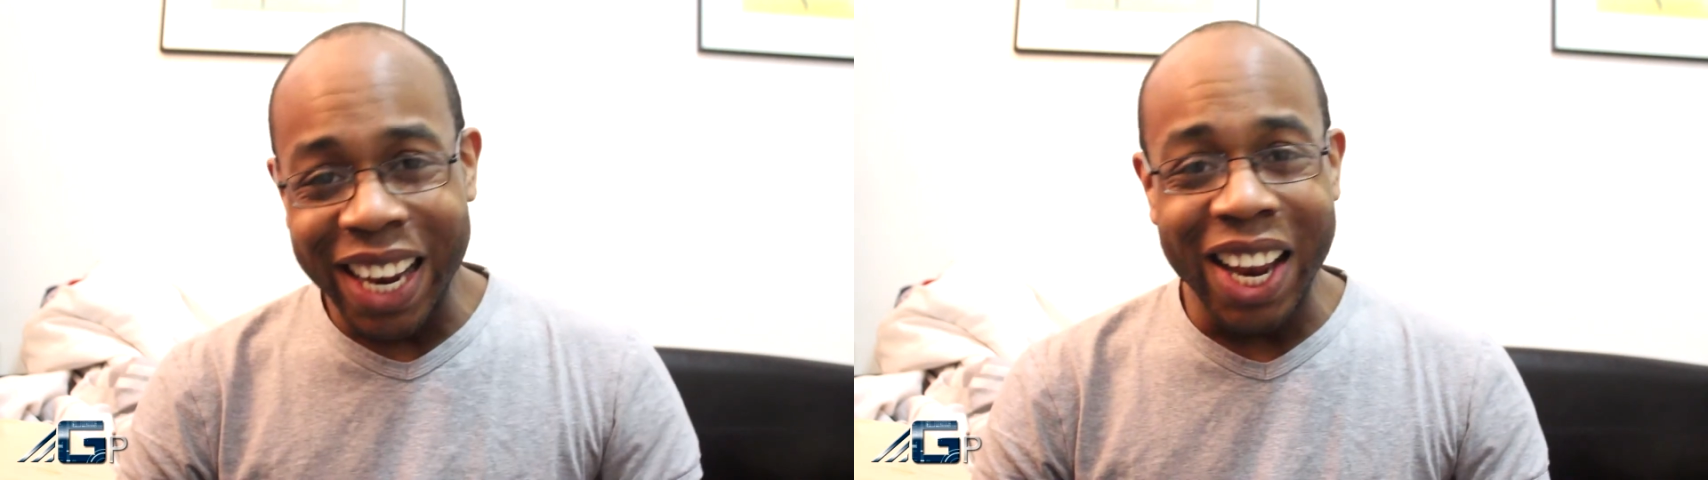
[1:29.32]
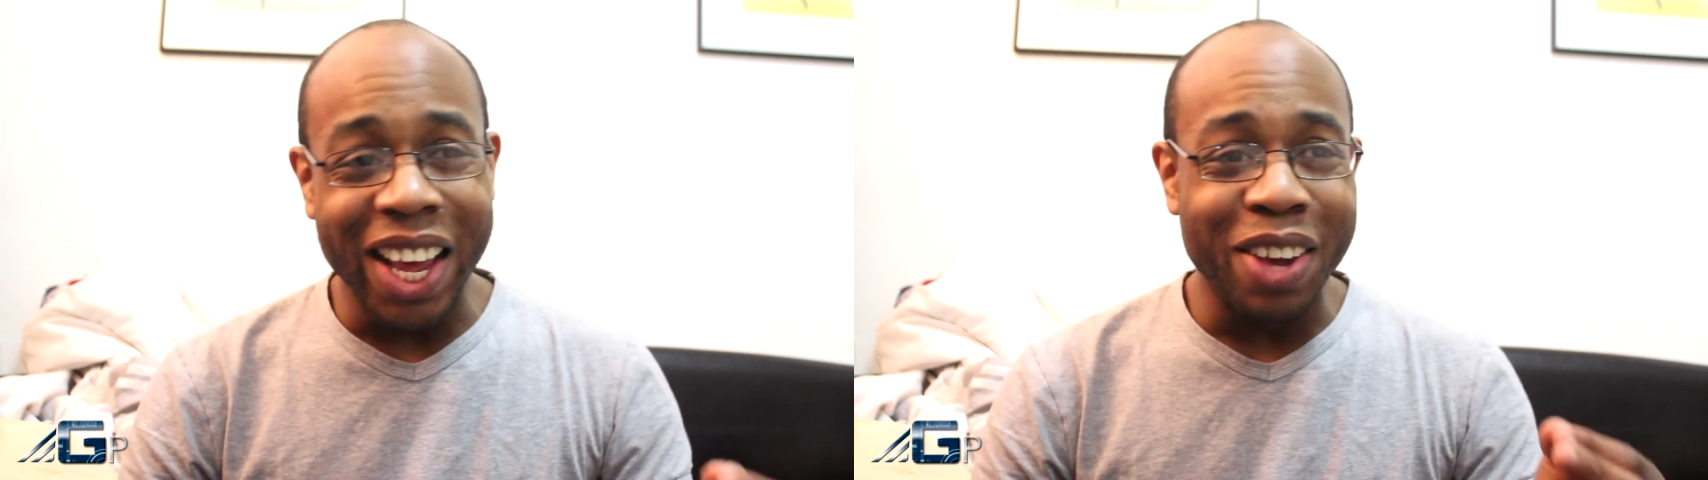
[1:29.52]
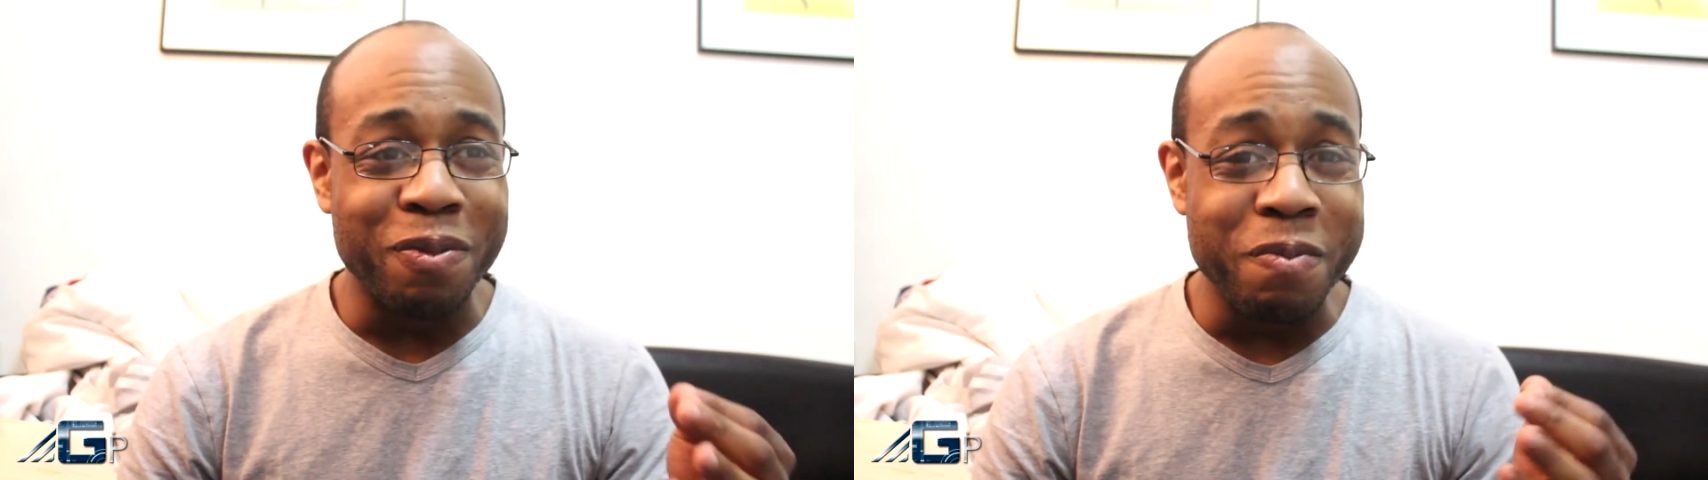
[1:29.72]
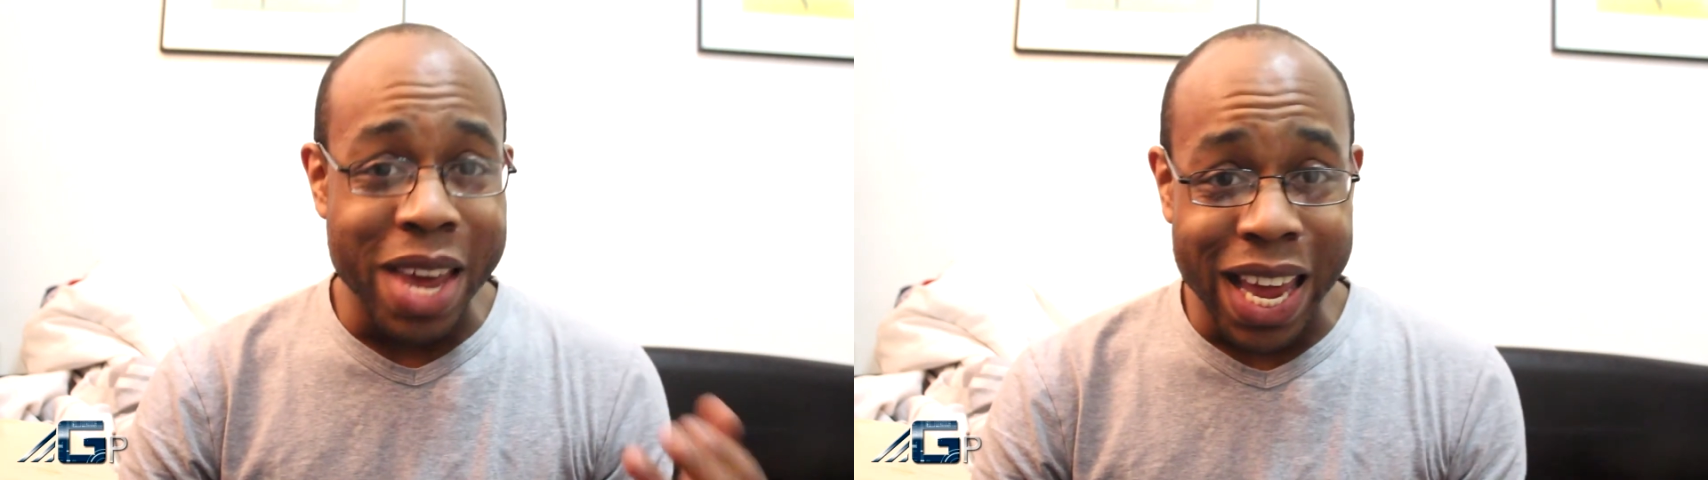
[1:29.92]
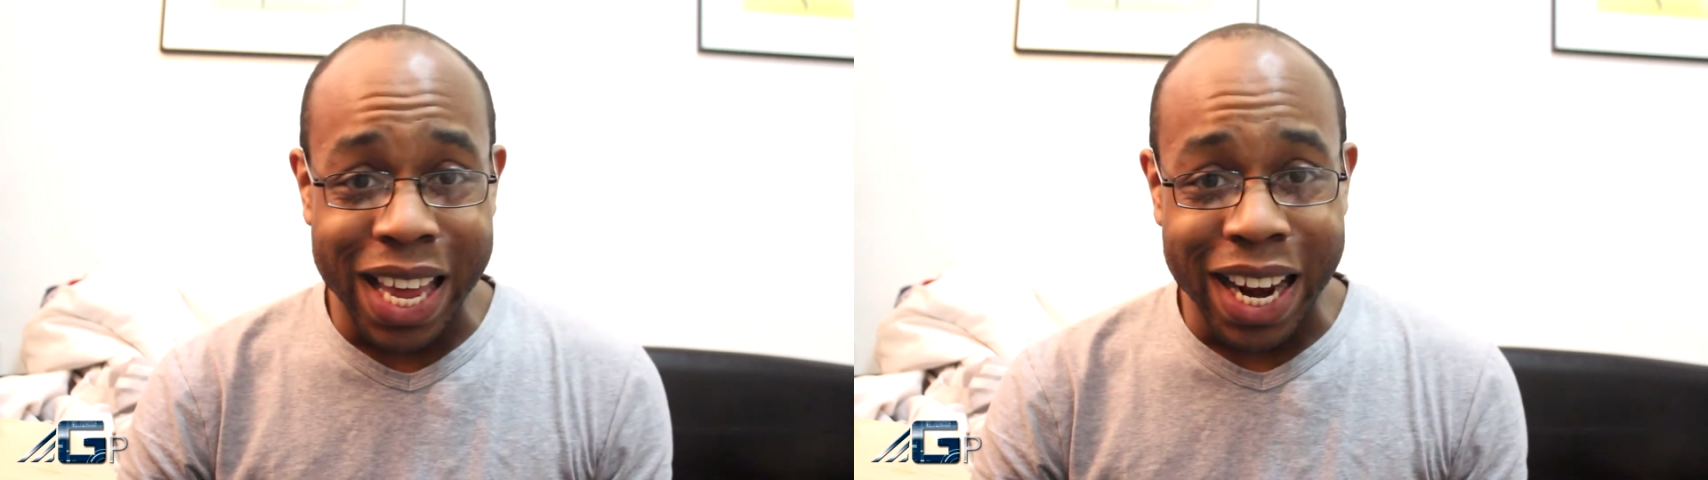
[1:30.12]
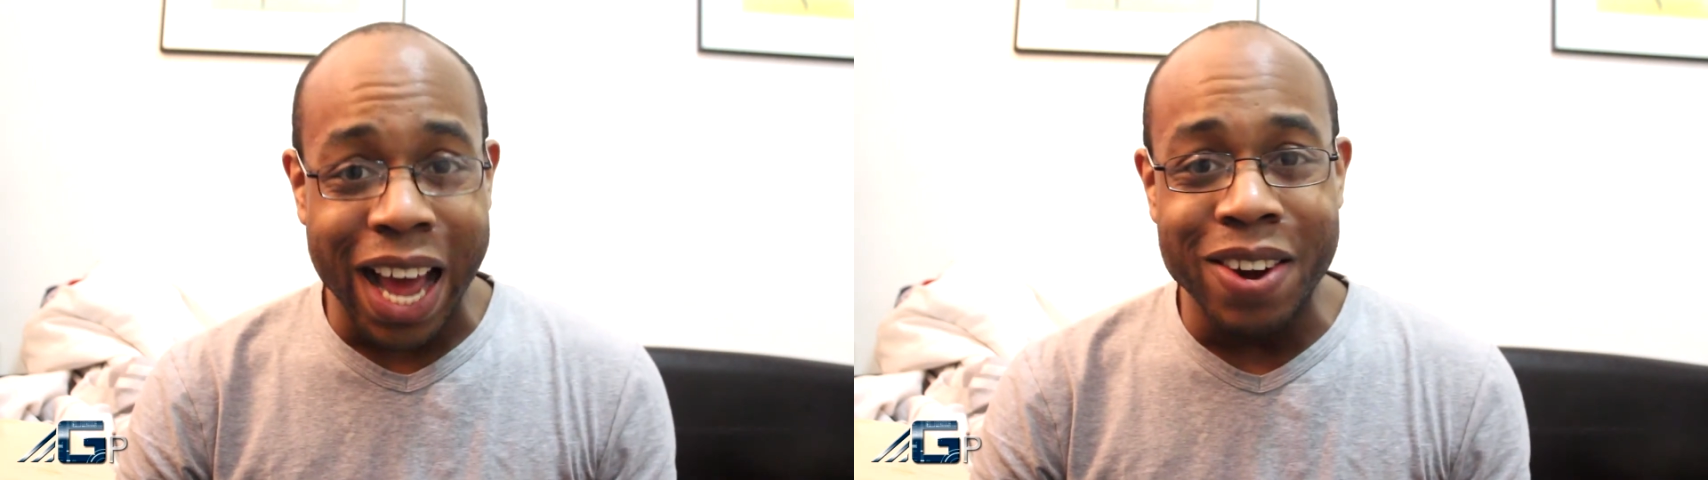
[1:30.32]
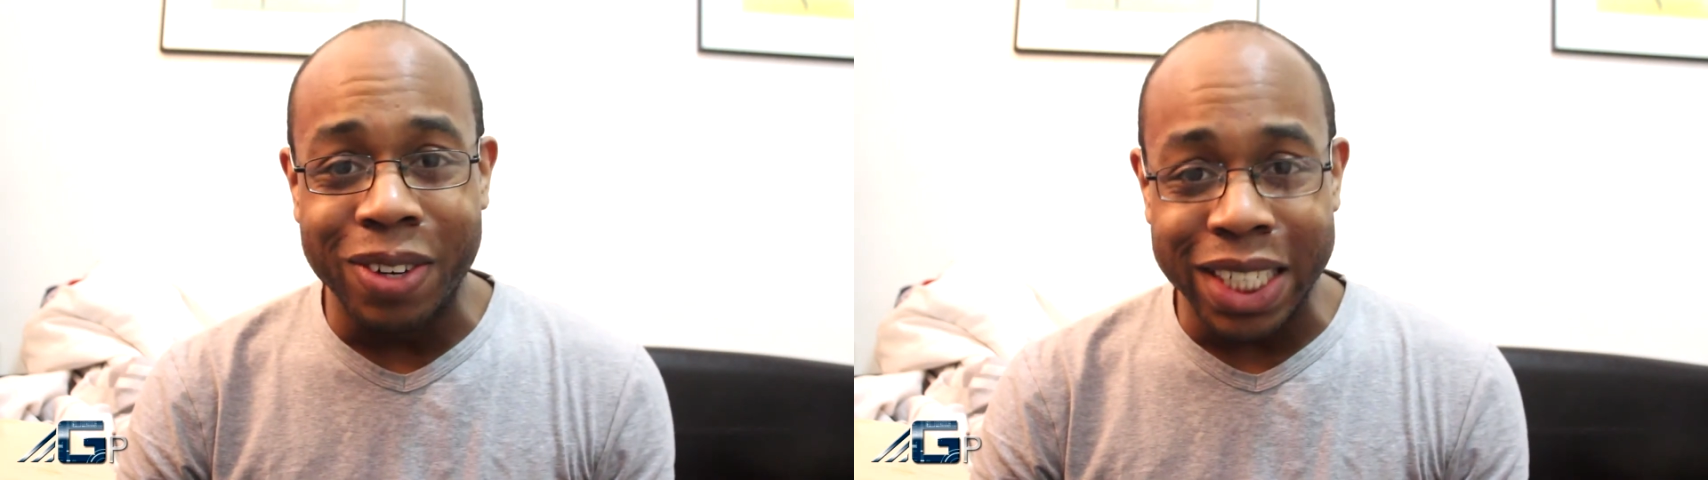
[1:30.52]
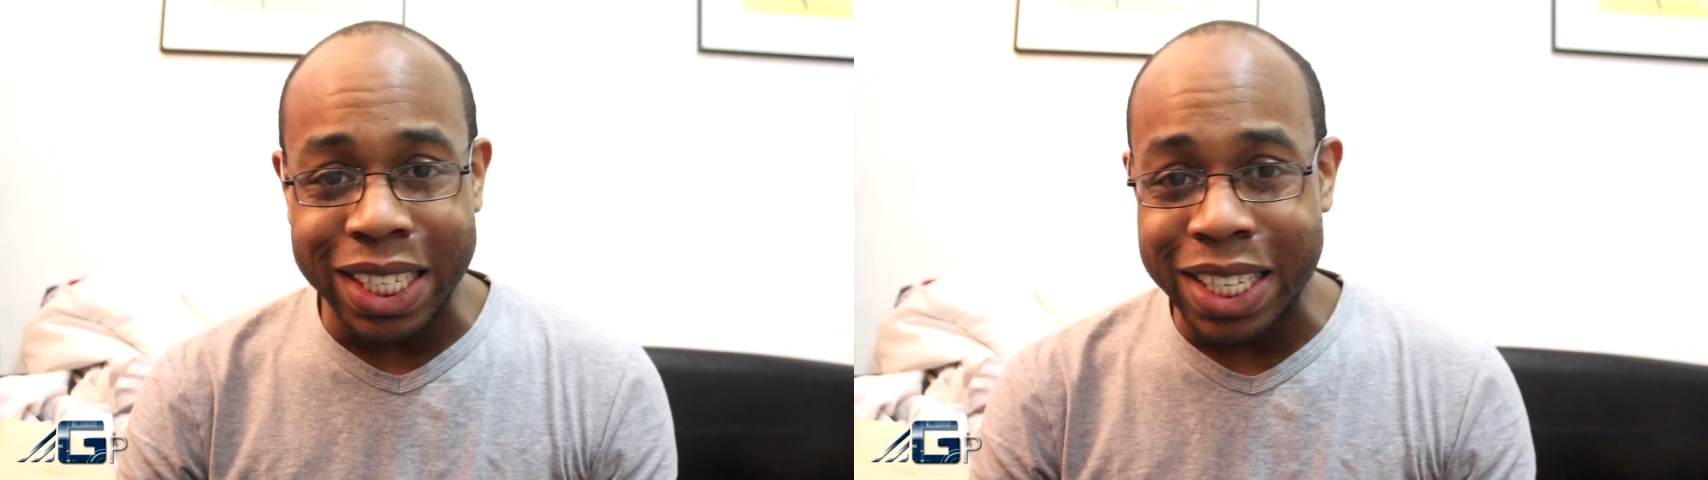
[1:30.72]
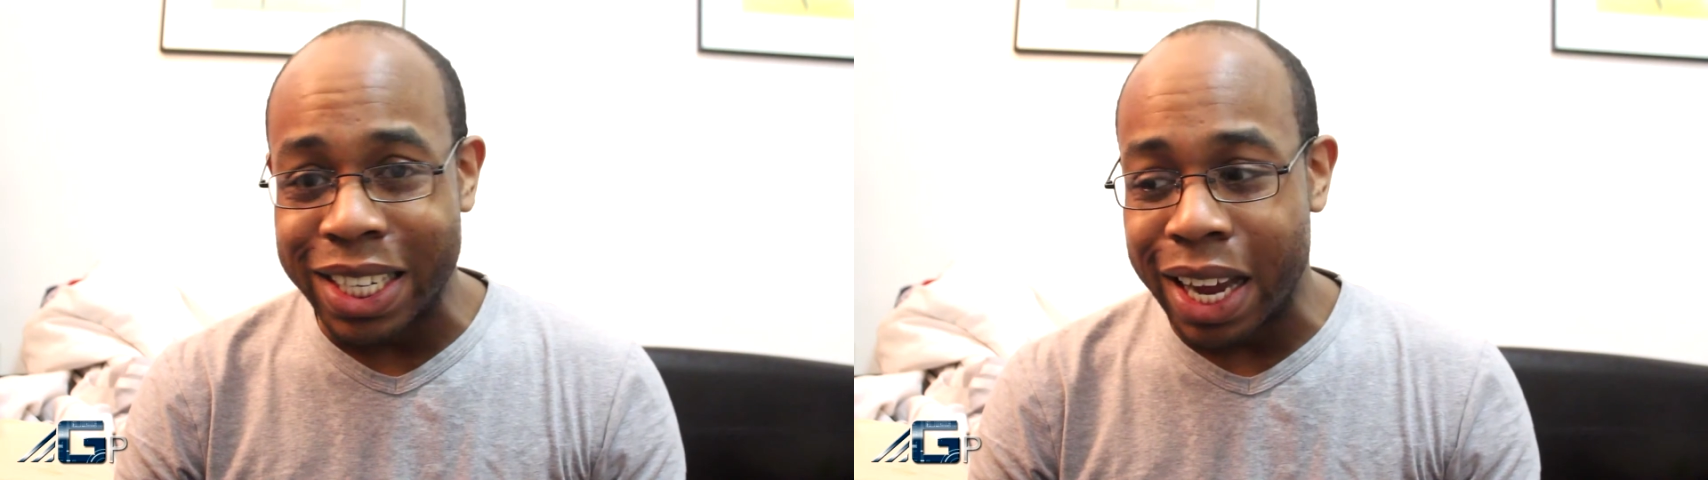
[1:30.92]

Like, man, I know Jason